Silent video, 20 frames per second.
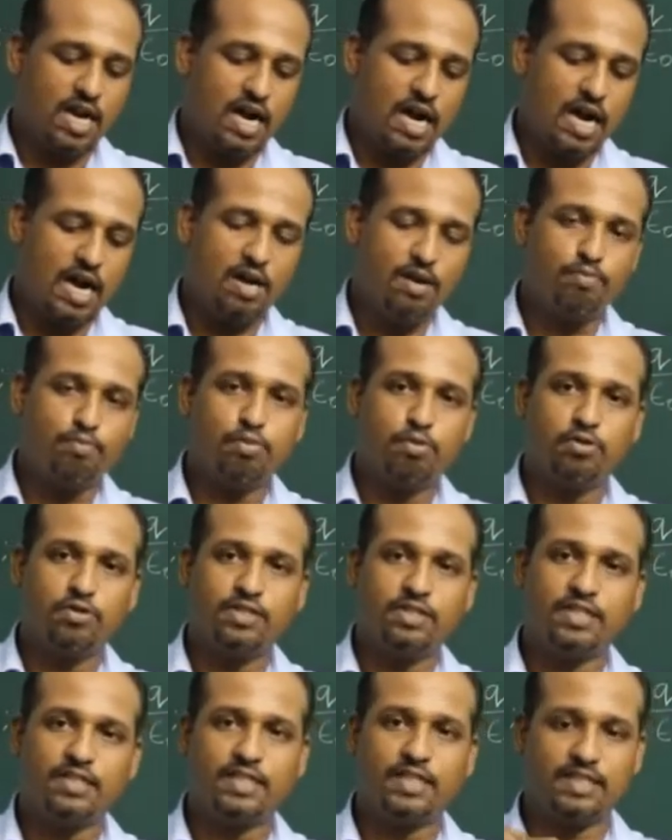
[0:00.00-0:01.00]
and put
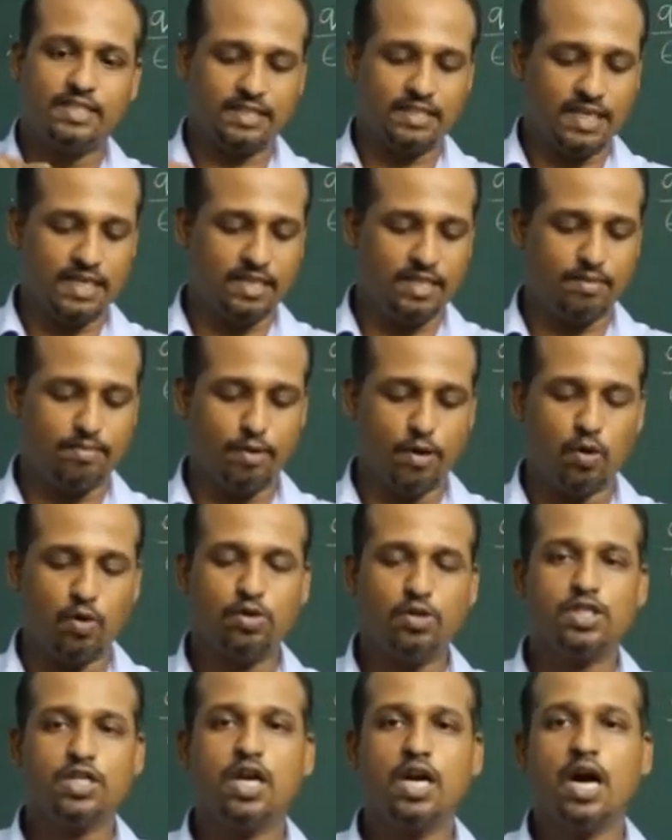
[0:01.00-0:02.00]
this inside the
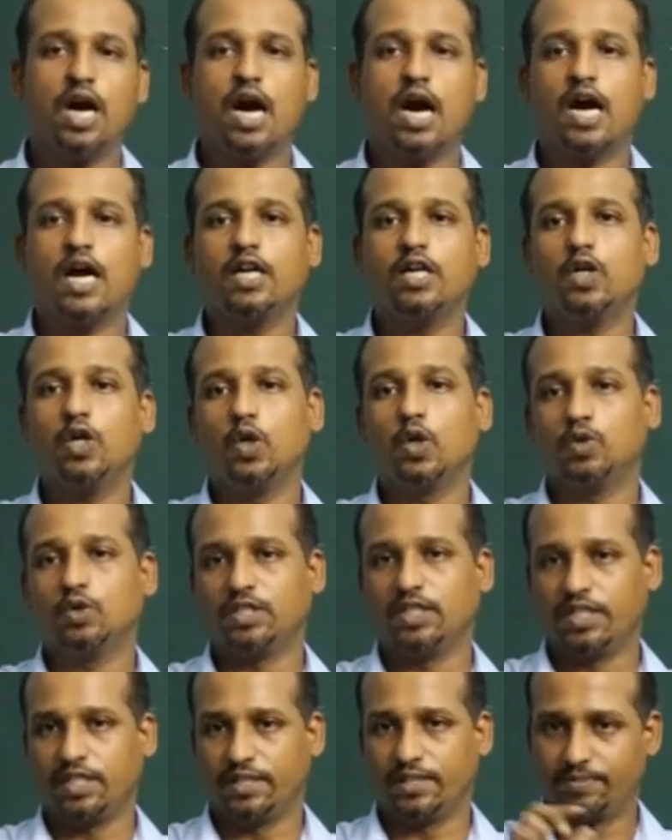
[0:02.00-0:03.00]
pouch and close
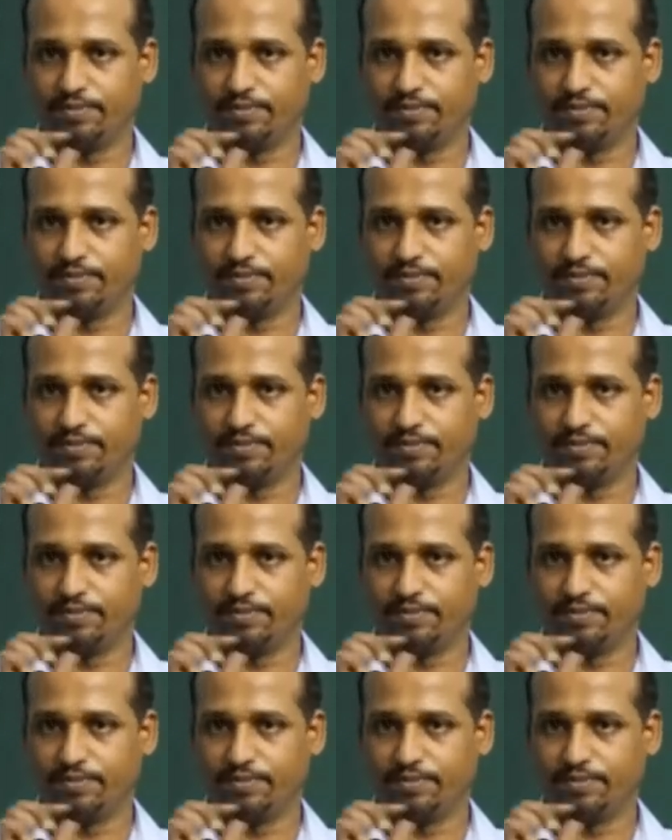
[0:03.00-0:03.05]
it.